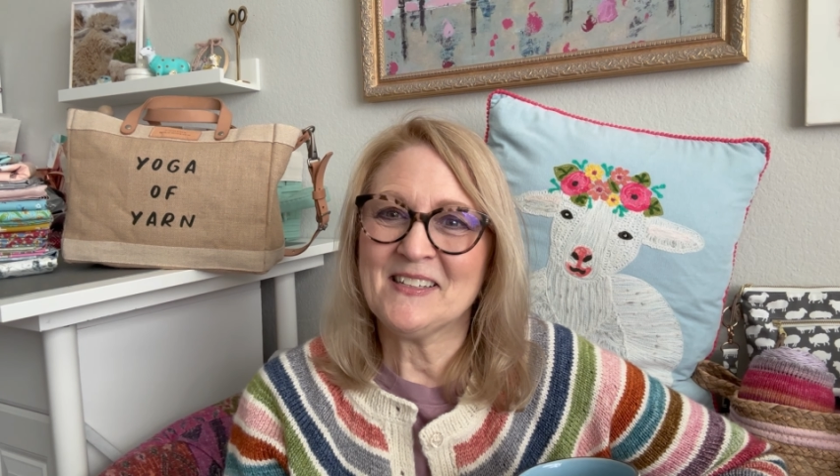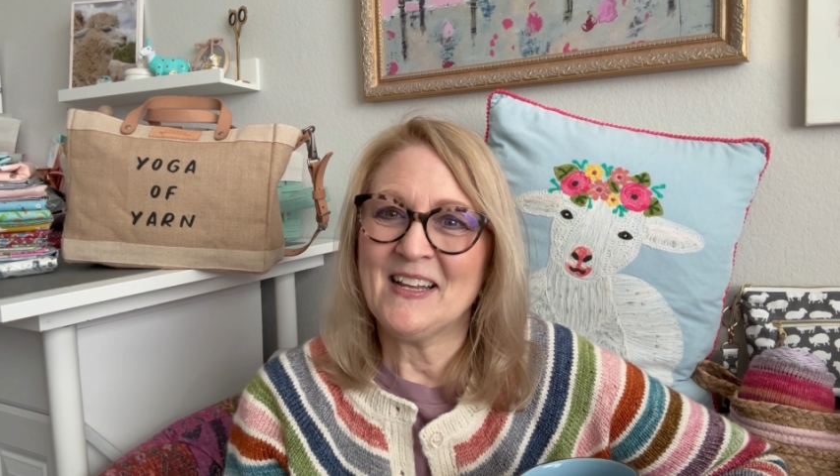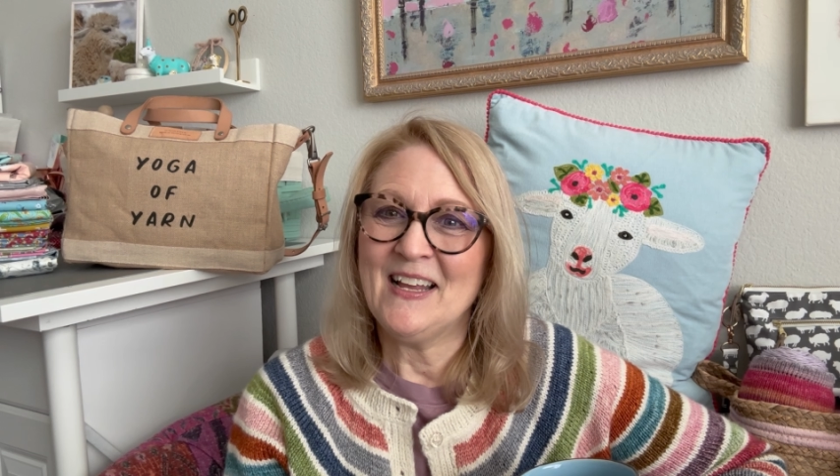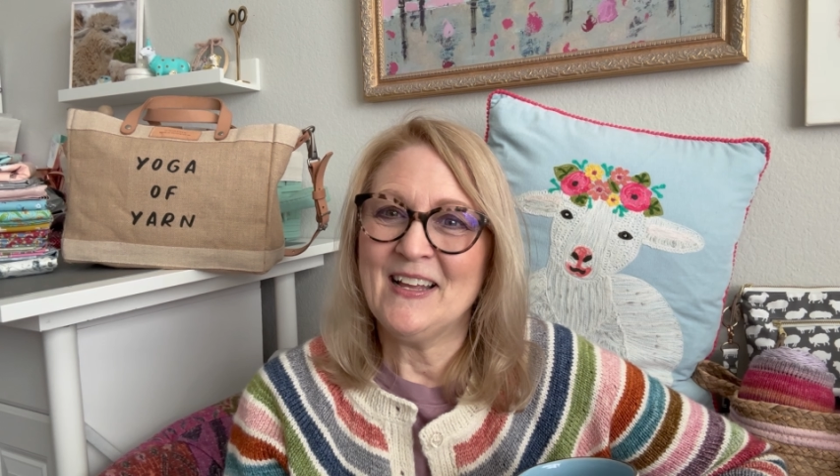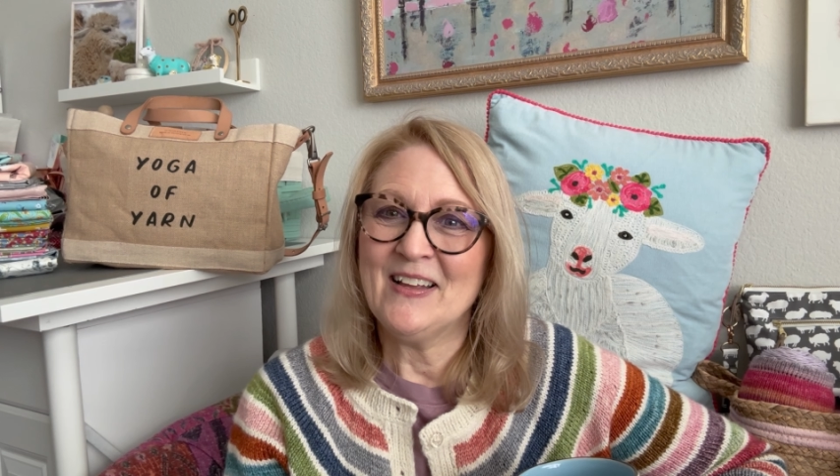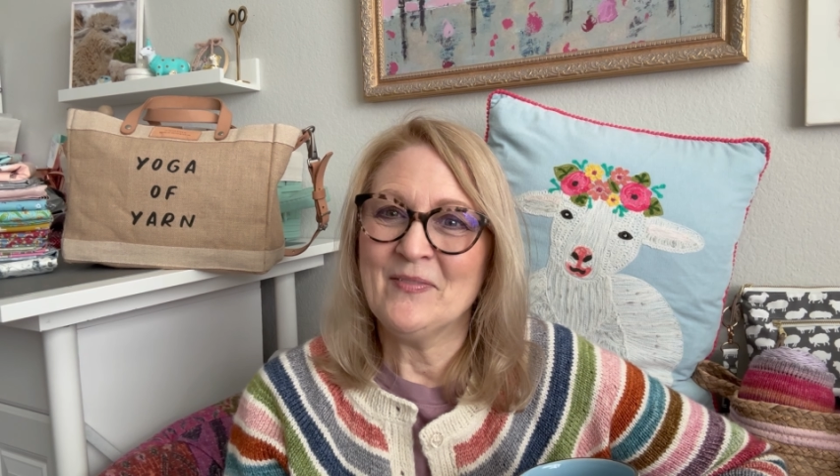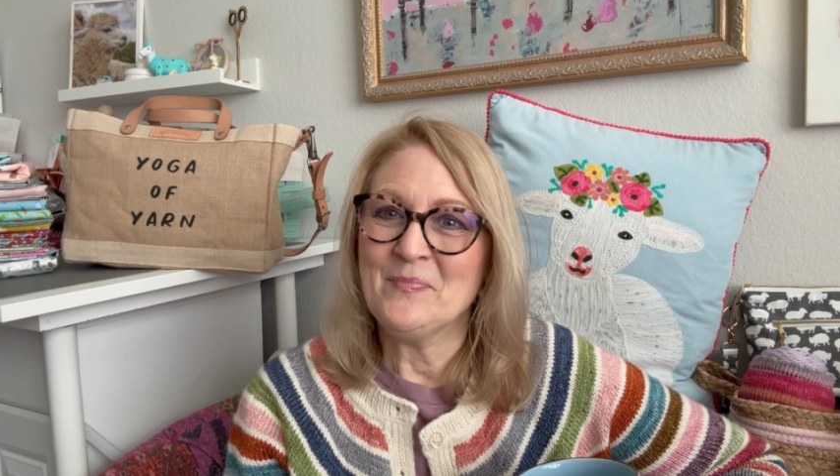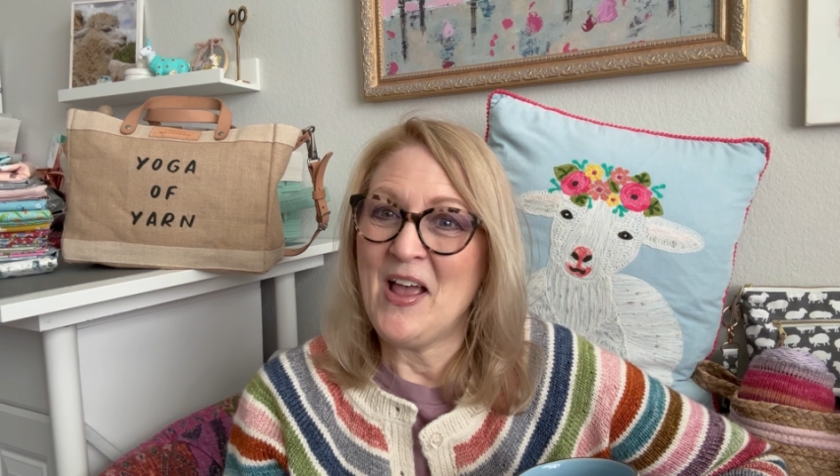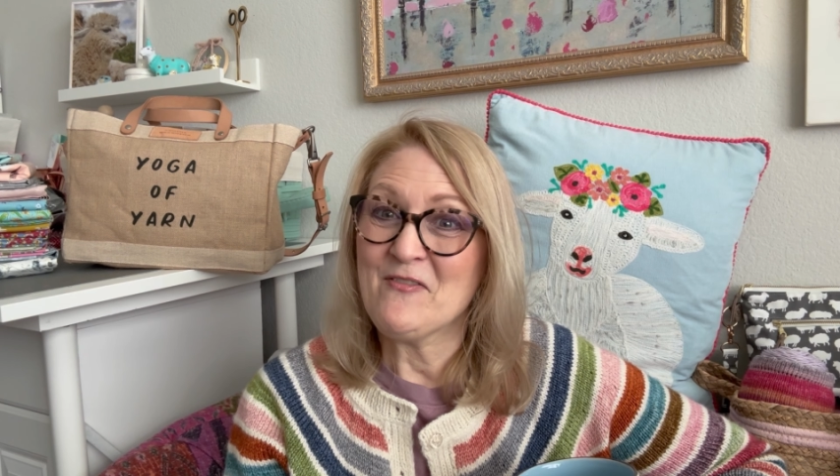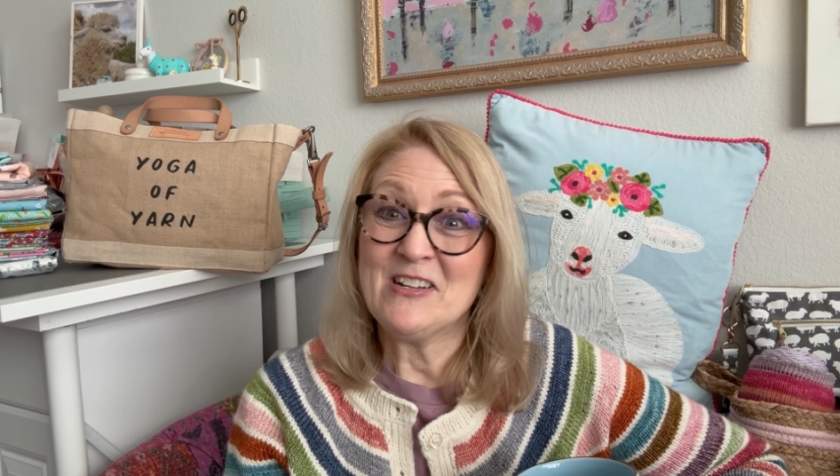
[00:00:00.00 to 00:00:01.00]

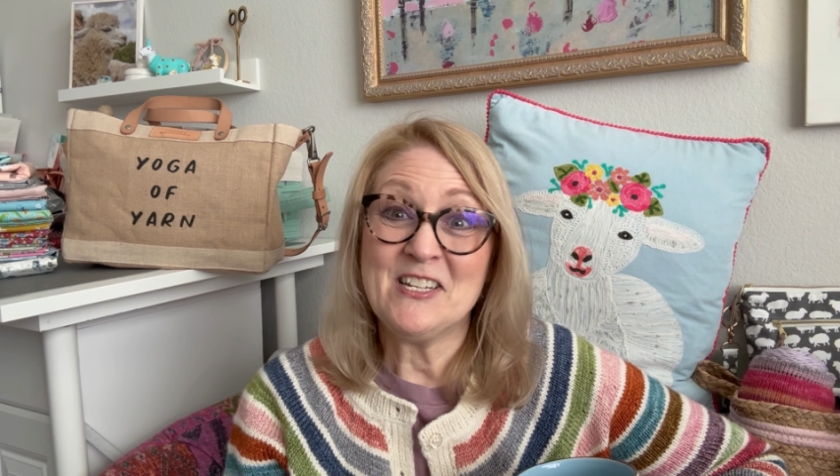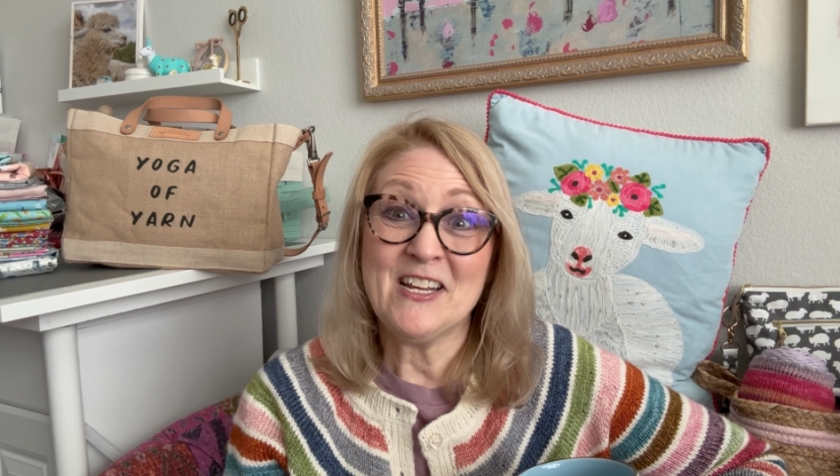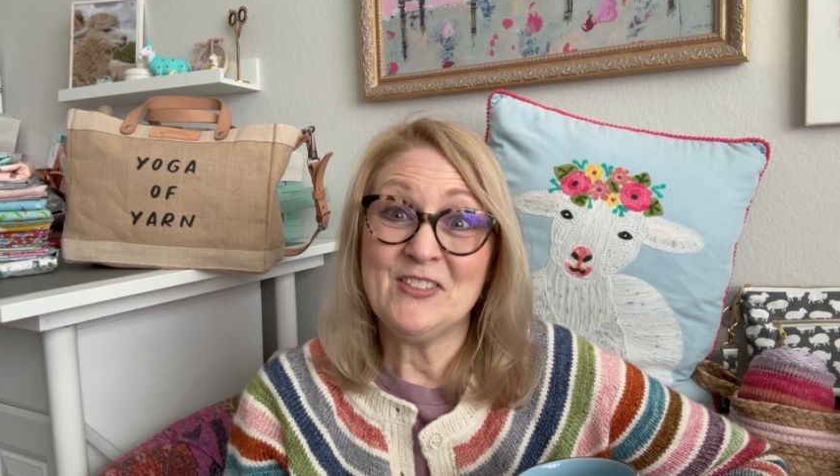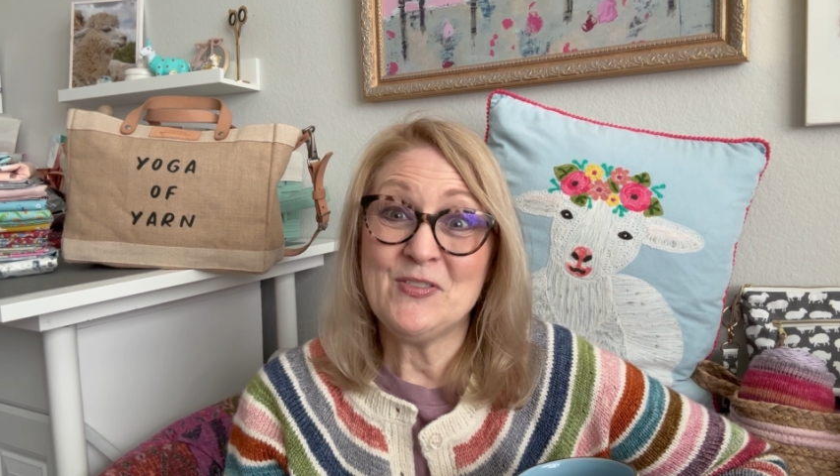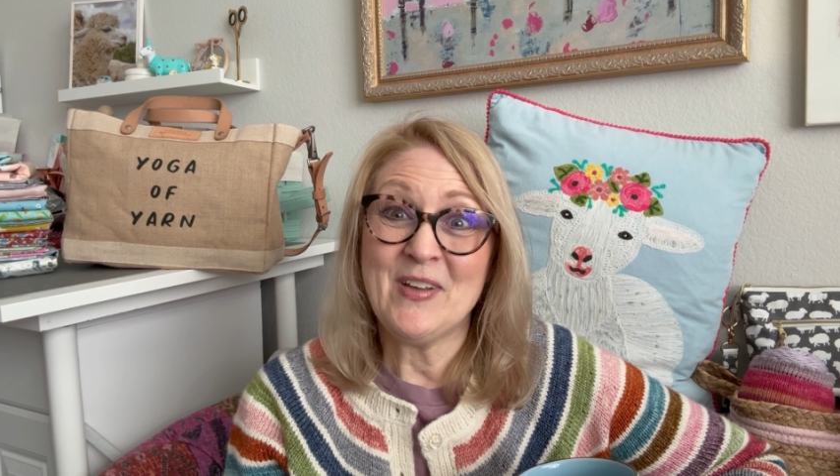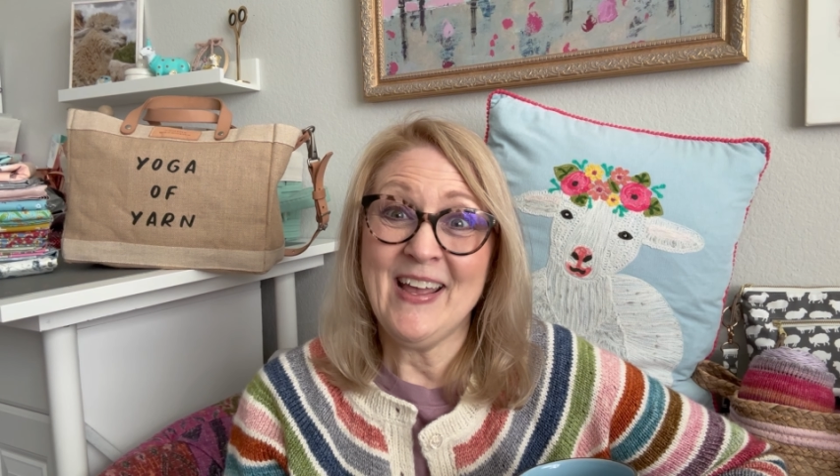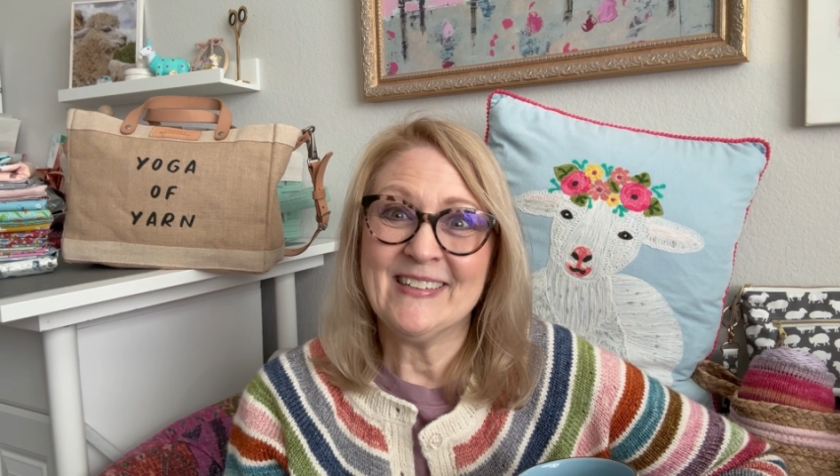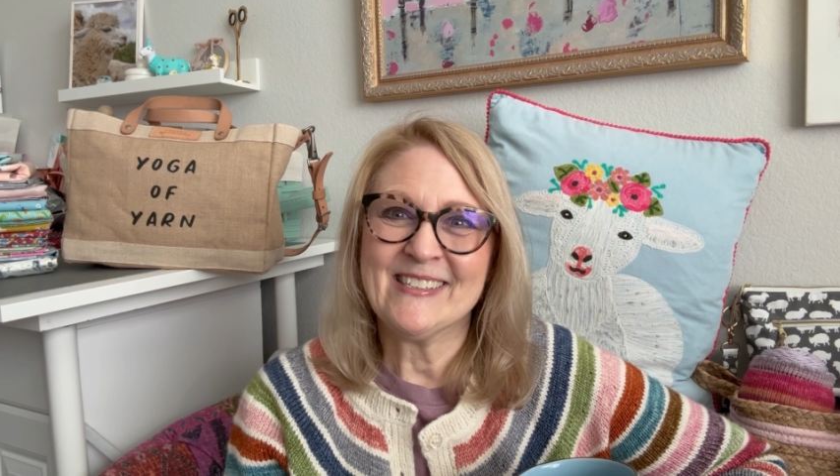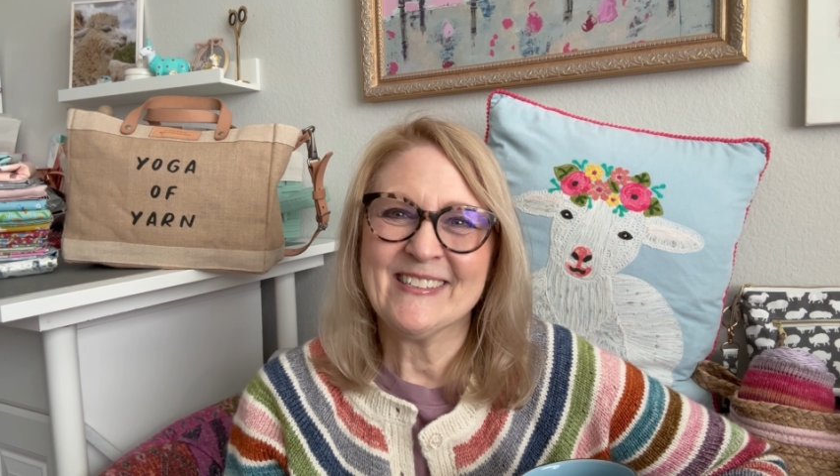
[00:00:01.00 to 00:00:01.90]
every chance you get.